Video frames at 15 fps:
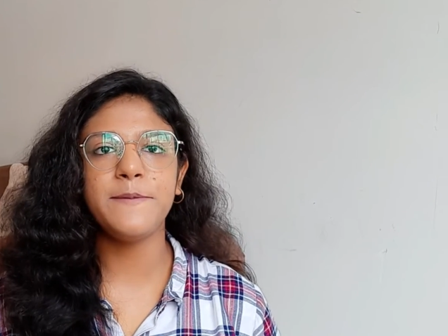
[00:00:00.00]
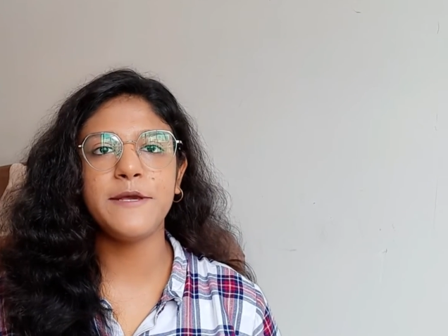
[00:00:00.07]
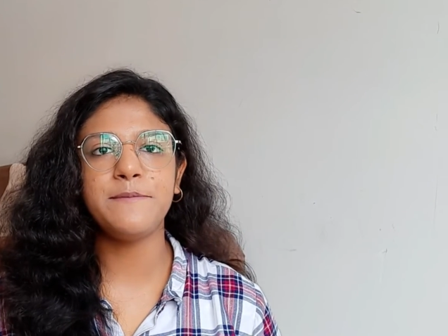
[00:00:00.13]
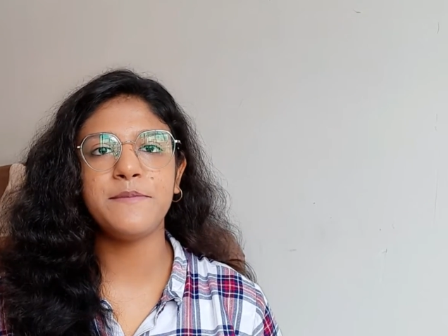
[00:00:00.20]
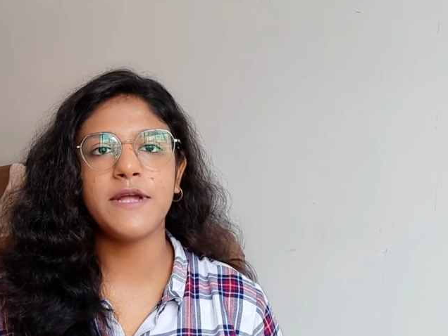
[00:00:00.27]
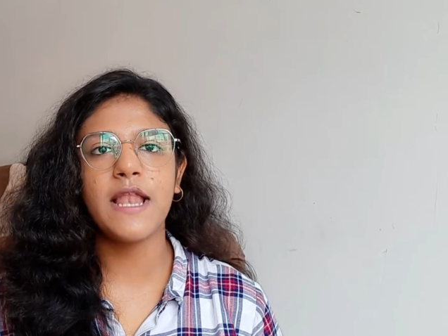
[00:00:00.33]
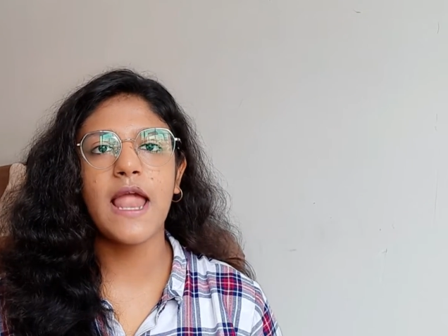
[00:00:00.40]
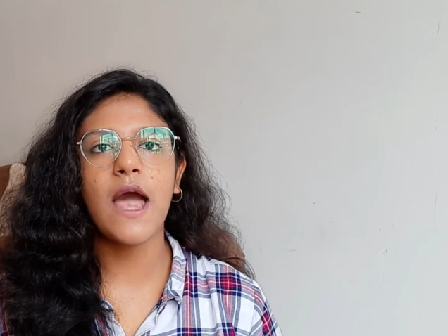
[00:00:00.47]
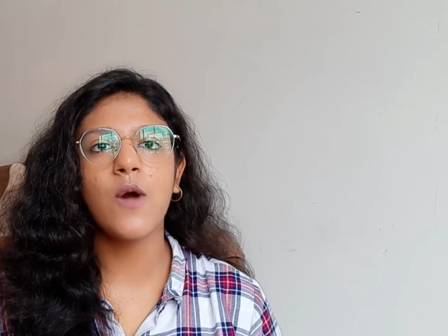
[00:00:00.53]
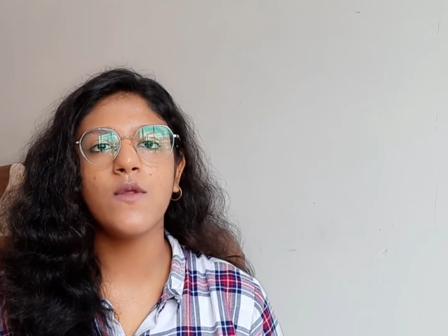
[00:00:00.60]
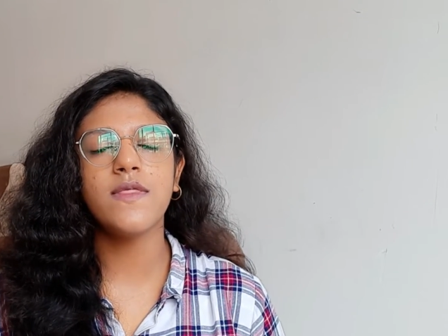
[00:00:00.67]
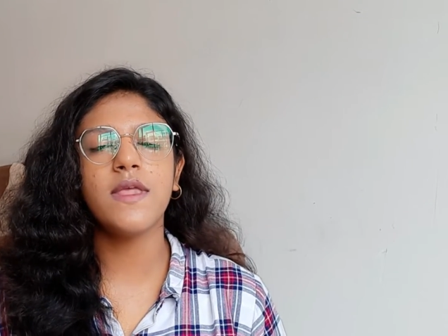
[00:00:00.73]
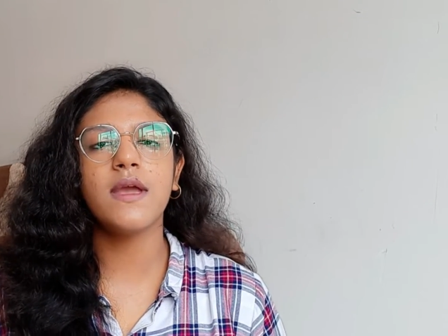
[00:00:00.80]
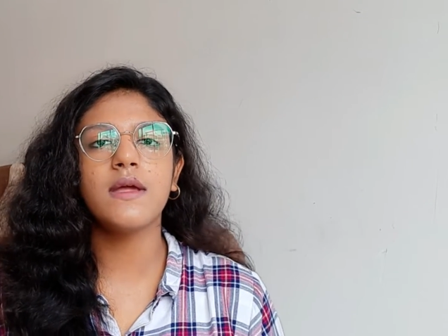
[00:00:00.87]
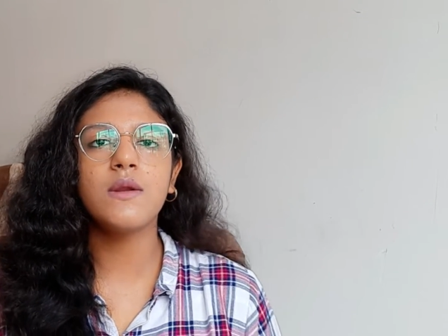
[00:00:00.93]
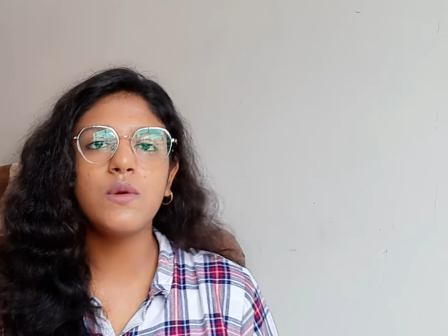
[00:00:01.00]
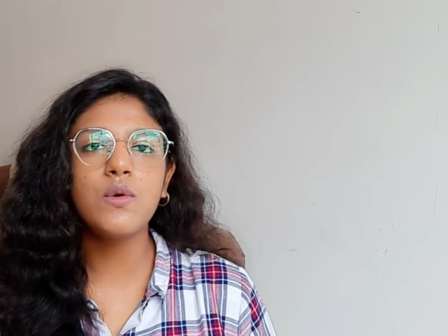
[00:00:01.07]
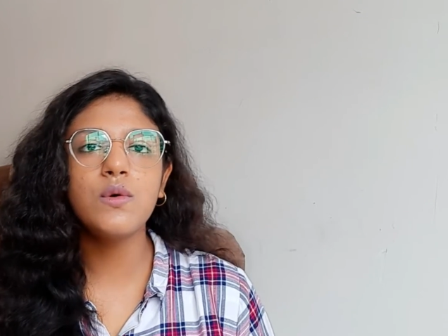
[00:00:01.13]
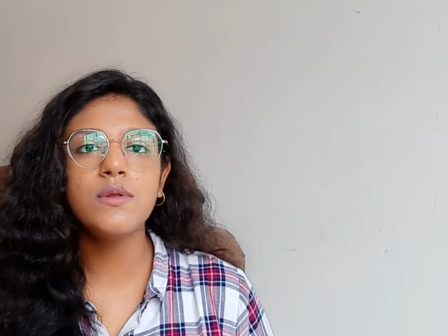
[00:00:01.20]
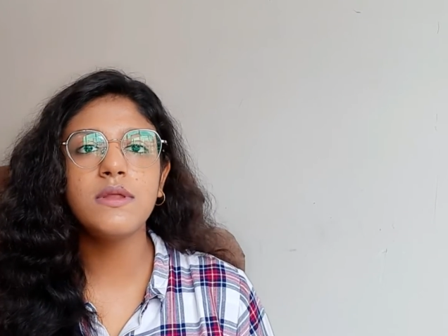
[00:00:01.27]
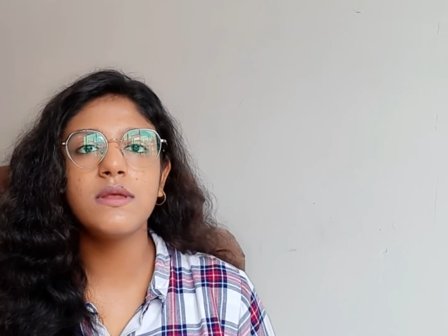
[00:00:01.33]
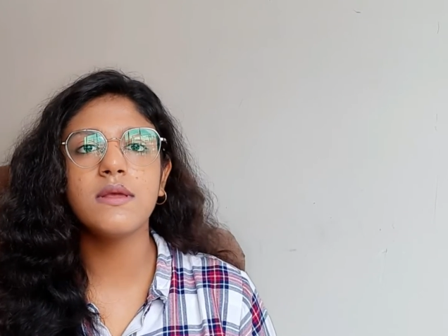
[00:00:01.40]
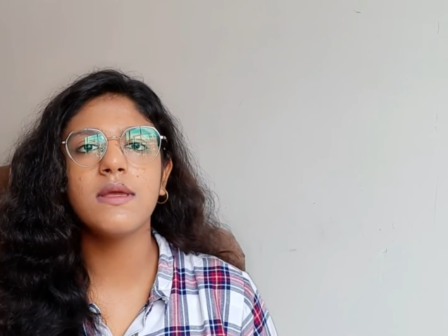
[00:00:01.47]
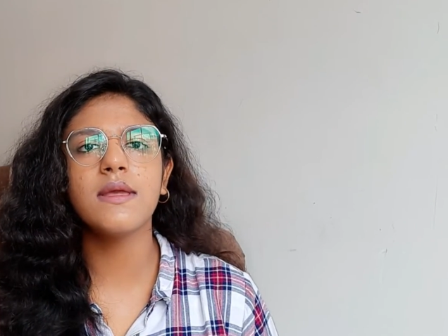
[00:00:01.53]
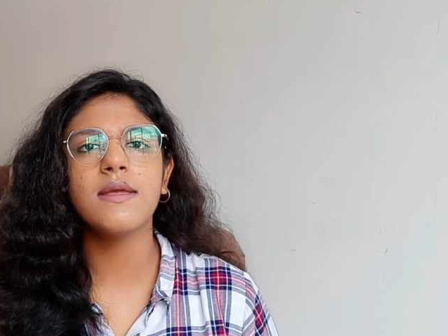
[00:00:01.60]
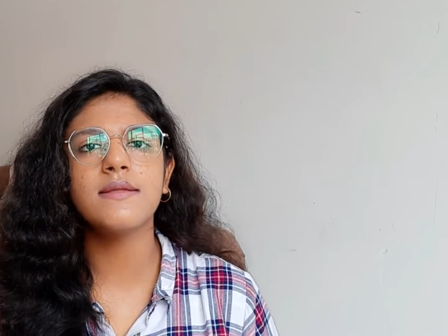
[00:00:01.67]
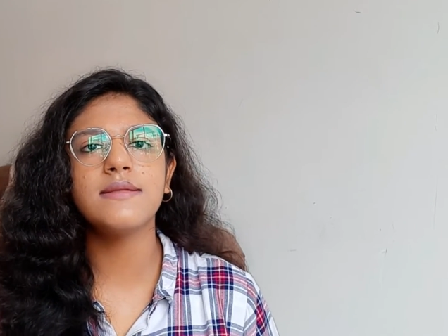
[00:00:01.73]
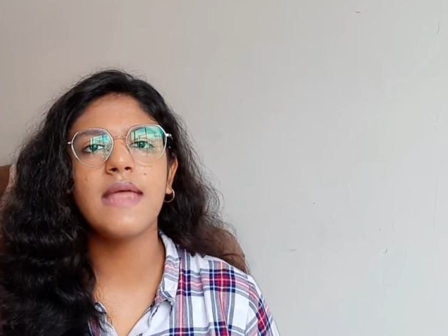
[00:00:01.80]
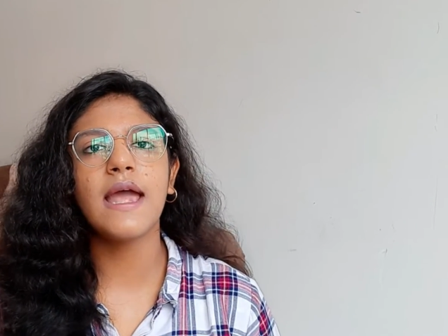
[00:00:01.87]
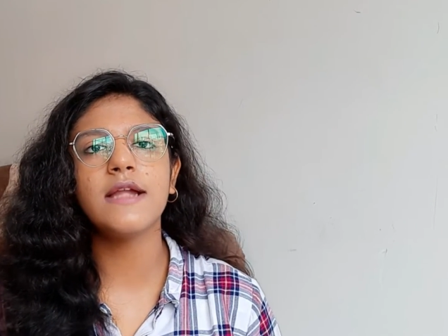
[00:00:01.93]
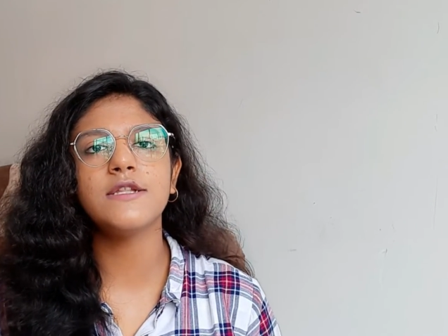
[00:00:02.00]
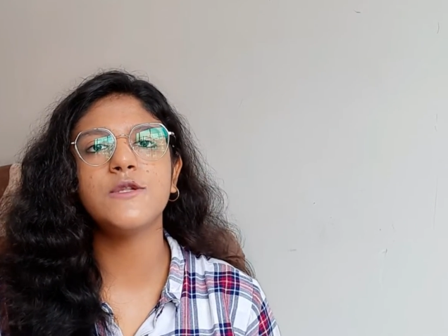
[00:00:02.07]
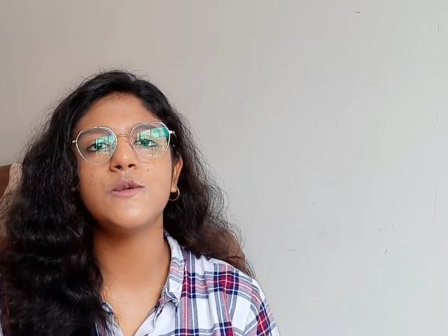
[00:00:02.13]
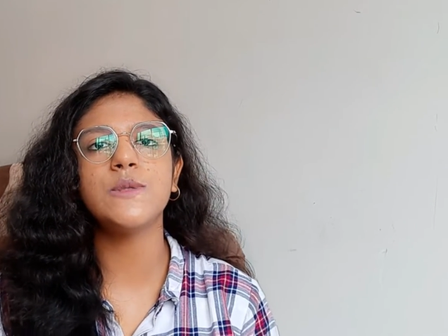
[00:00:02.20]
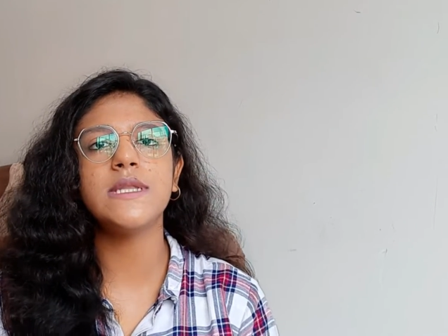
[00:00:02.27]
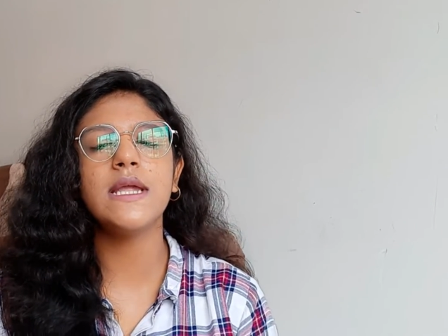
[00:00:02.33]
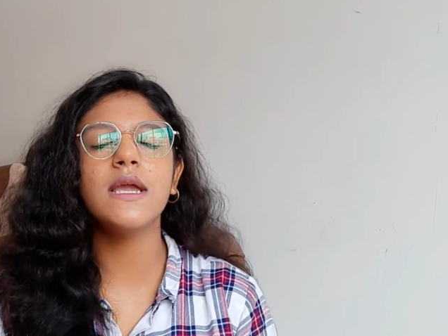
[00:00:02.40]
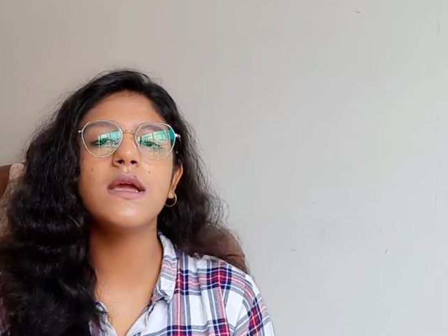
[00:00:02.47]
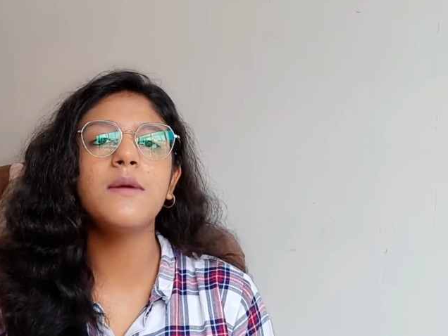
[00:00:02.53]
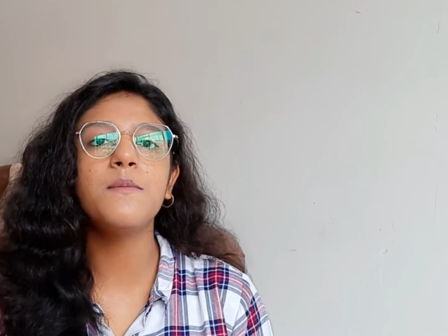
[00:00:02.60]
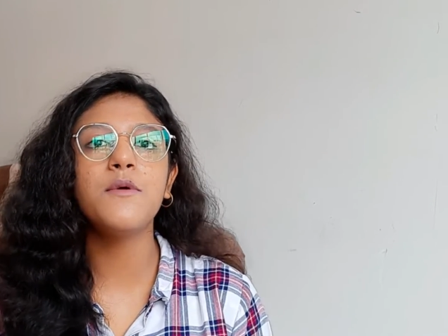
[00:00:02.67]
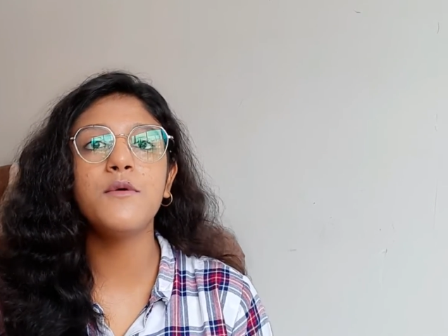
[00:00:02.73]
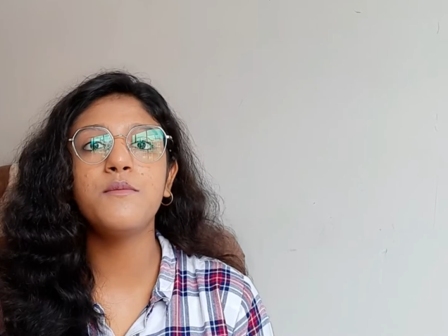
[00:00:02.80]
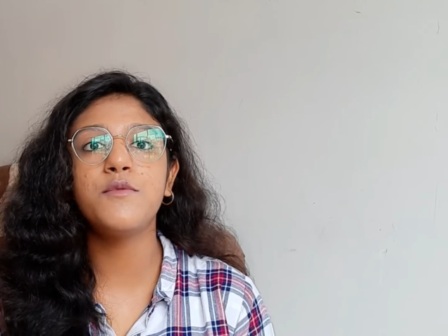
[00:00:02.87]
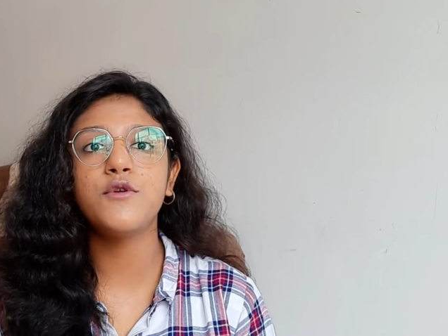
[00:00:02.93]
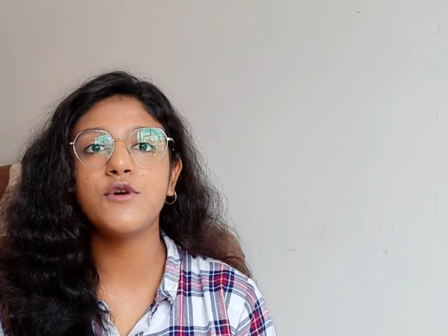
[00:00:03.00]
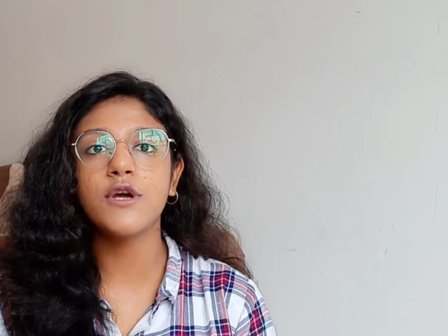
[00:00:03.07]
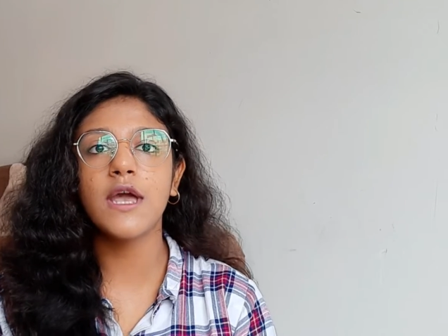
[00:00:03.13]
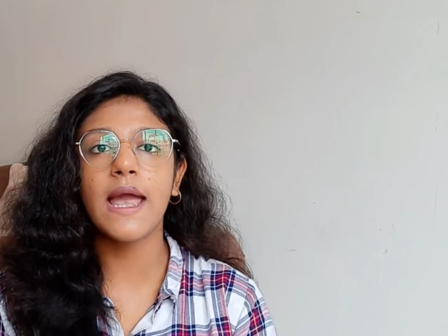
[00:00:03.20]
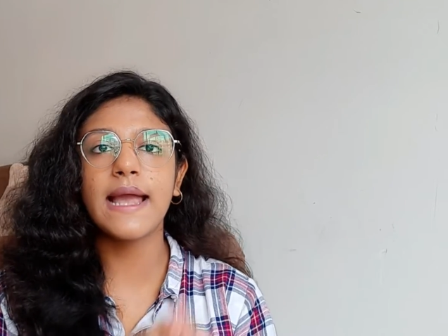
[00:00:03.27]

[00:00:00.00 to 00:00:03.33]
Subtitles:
people out there who think that to take up a book